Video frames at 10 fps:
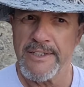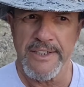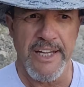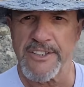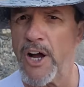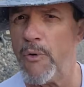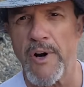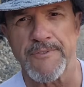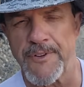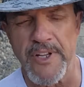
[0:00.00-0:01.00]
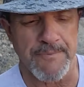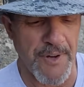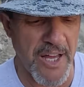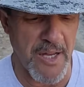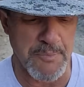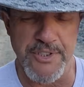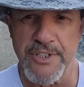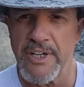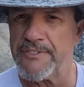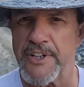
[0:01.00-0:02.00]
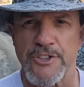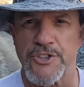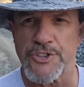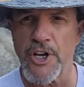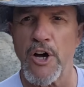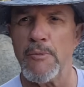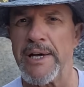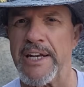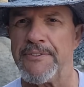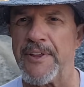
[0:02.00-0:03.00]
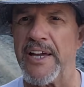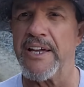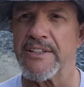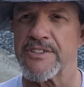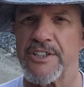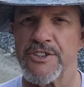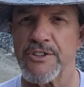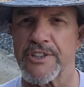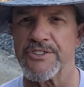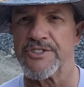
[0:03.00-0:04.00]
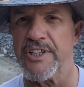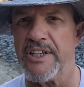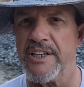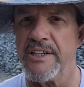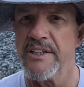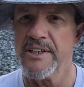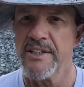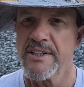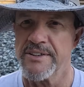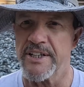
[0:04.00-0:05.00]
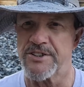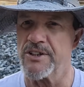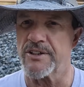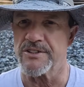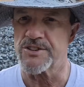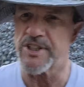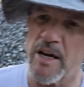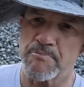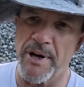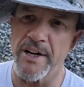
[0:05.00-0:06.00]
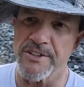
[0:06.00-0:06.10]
yeah, don't wear flip-flops. There's so many things, as you can see, that you can step on.